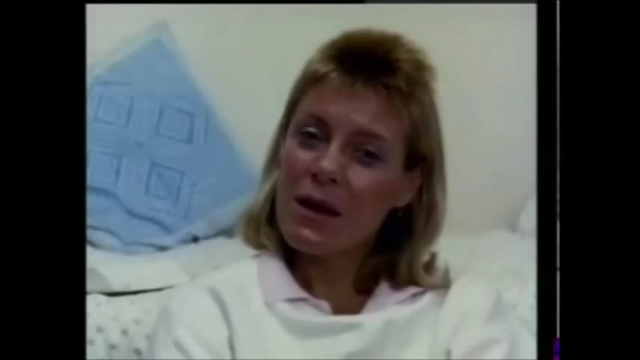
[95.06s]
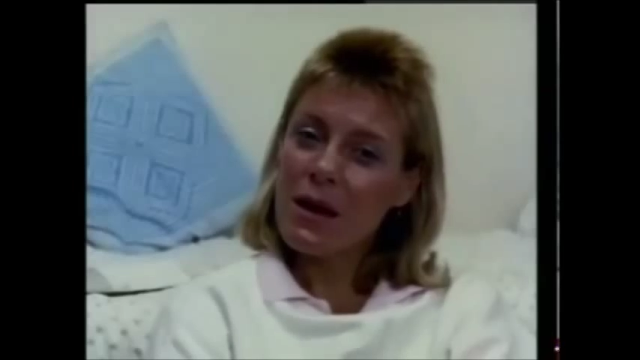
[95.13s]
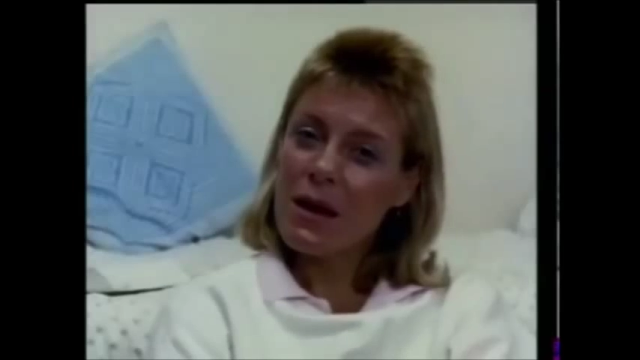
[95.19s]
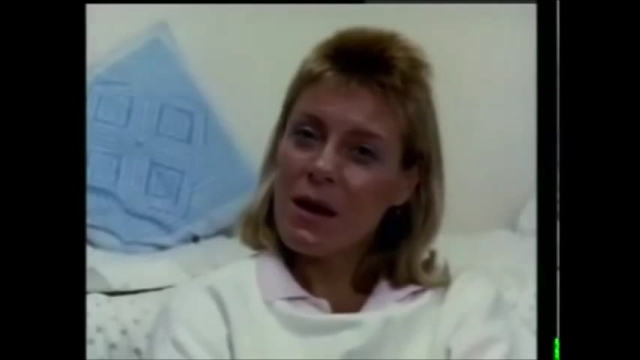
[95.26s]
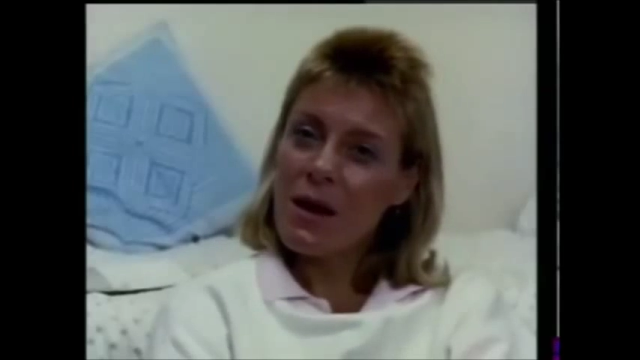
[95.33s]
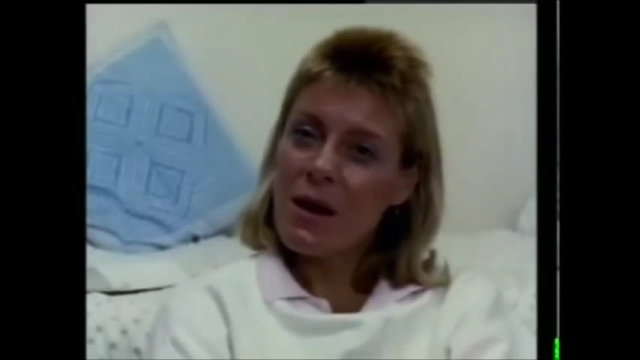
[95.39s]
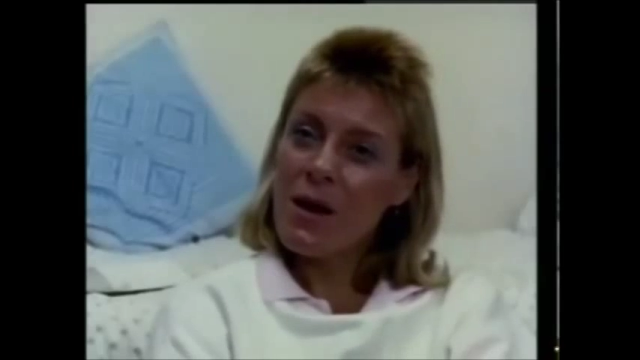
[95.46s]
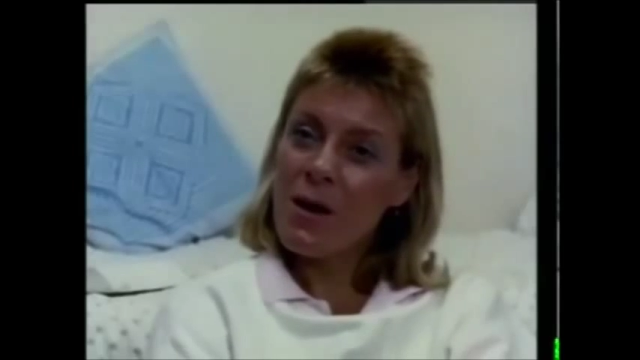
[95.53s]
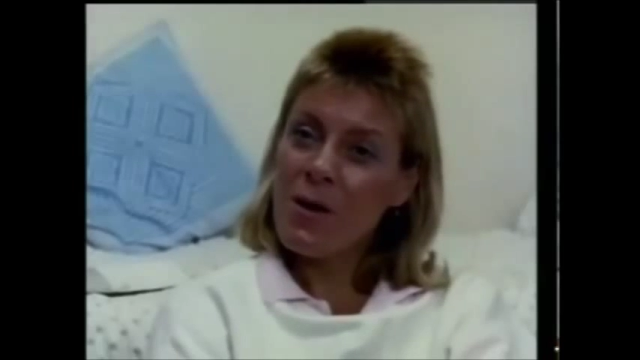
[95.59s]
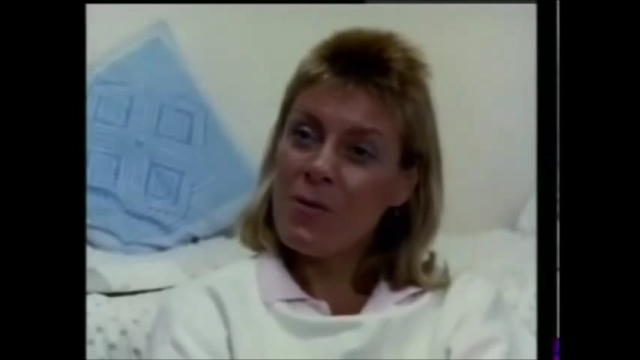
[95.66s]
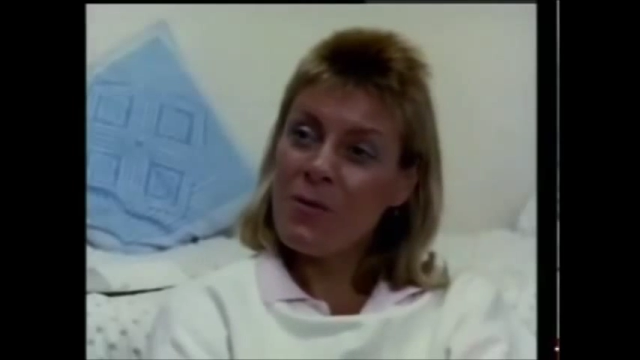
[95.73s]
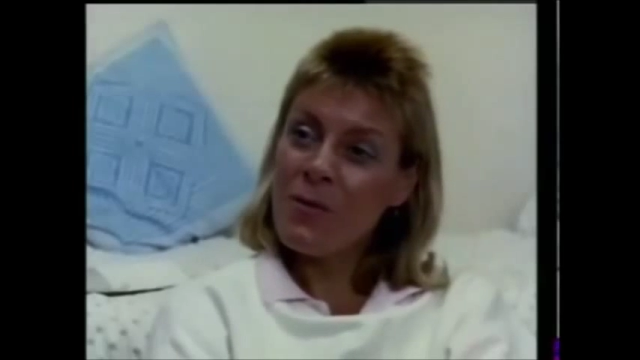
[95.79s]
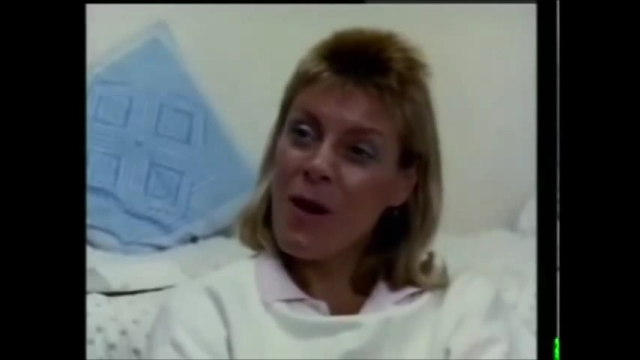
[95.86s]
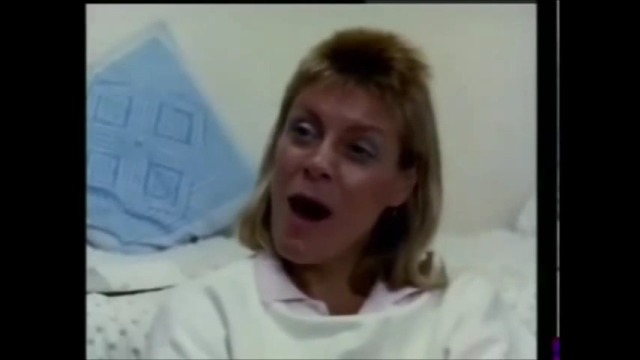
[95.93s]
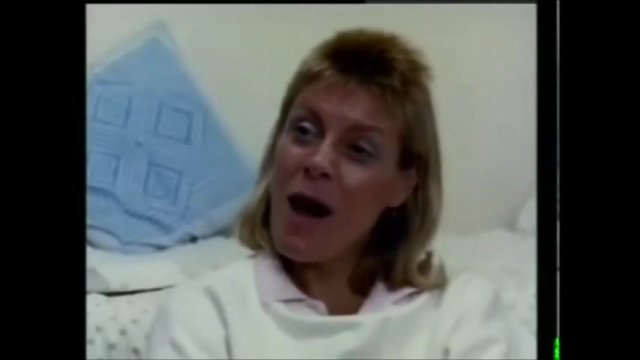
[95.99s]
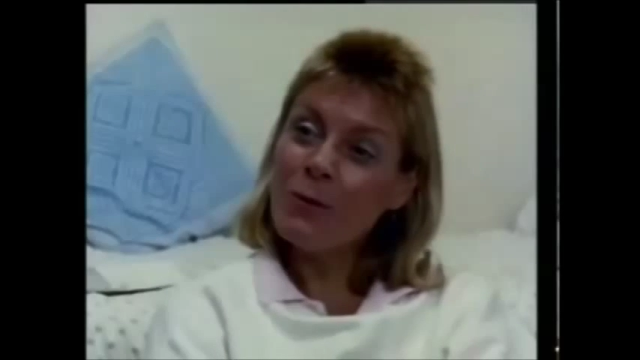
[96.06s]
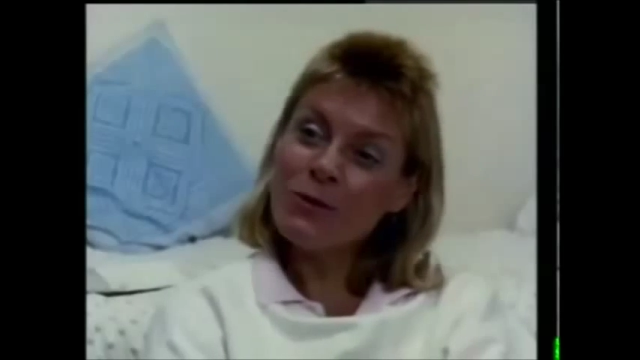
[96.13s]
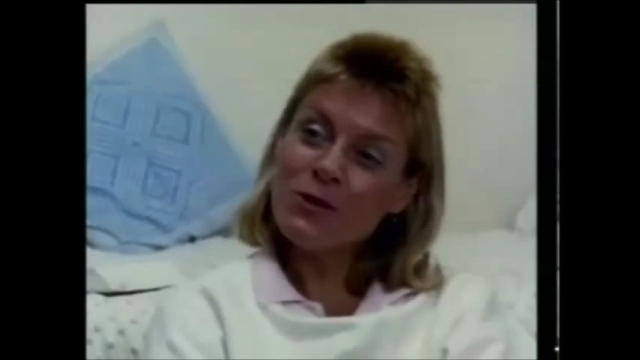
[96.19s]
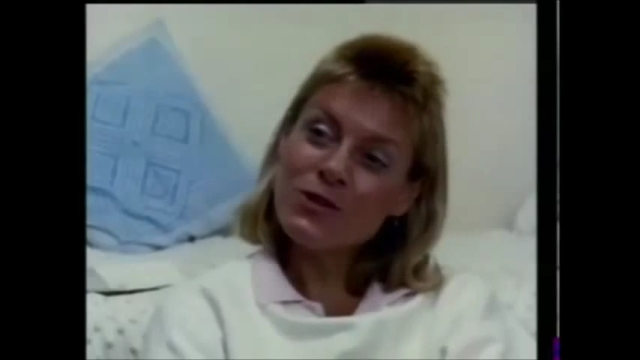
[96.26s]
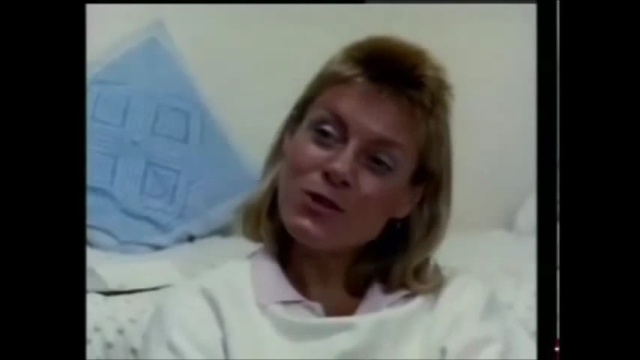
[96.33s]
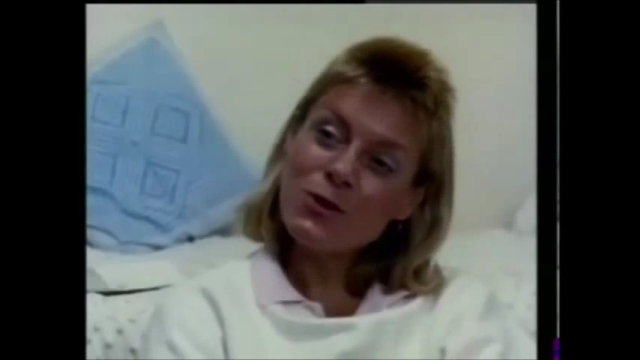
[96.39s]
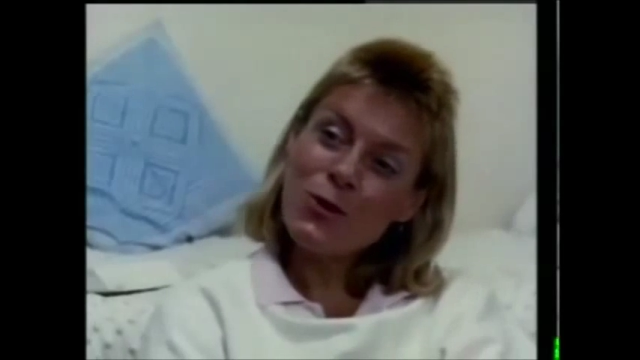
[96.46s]
I was
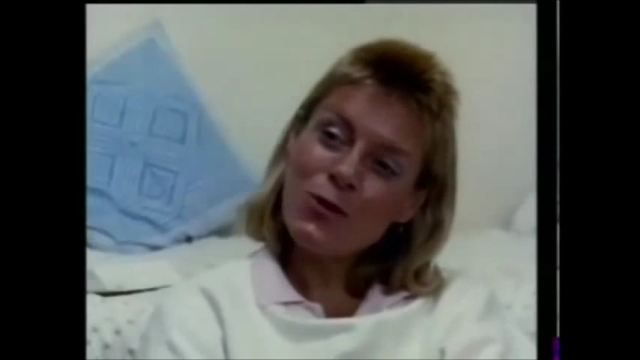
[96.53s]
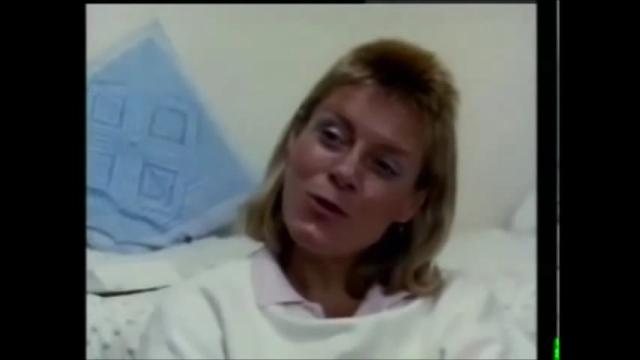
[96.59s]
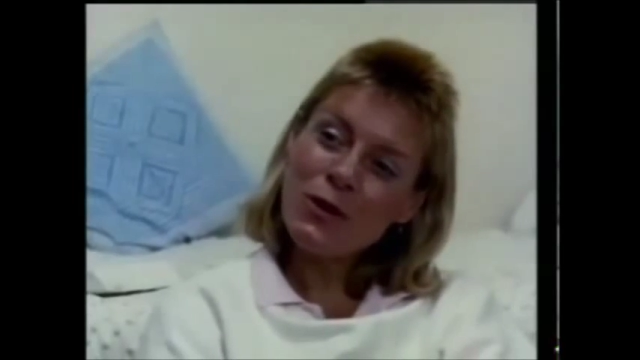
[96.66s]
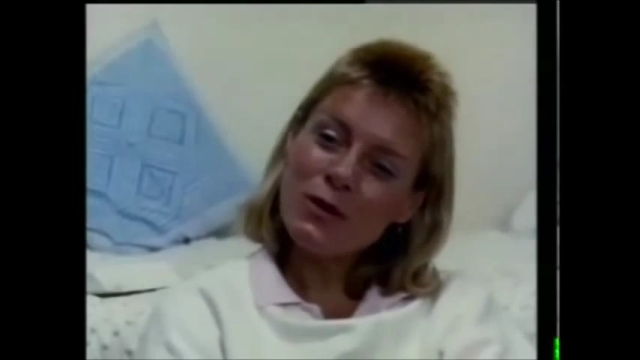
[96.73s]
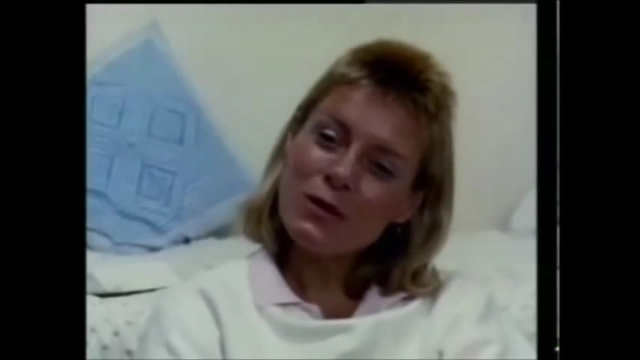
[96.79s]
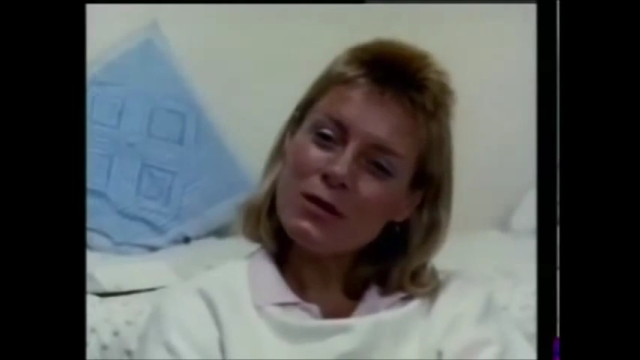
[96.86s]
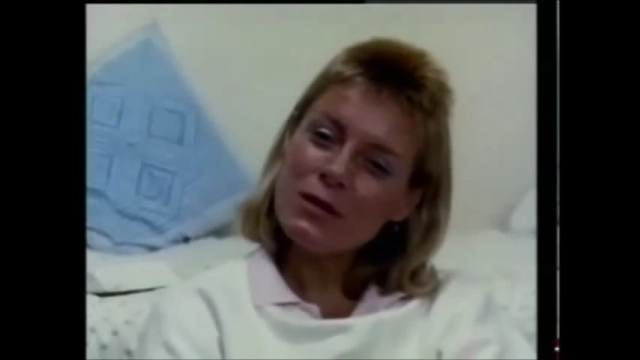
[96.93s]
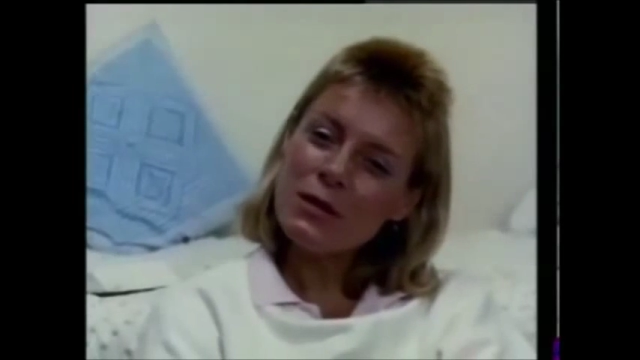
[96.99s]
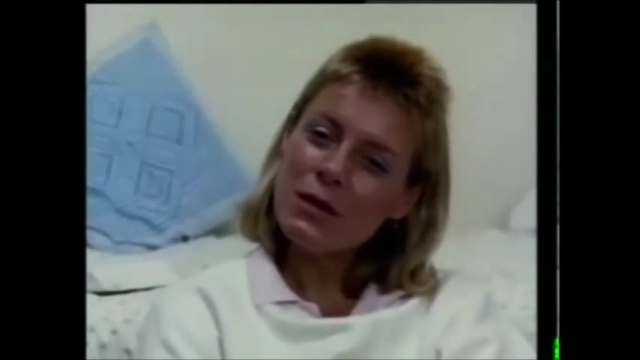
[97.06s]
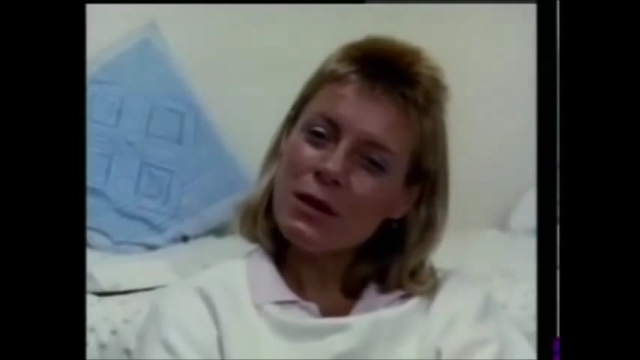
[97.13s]
sure that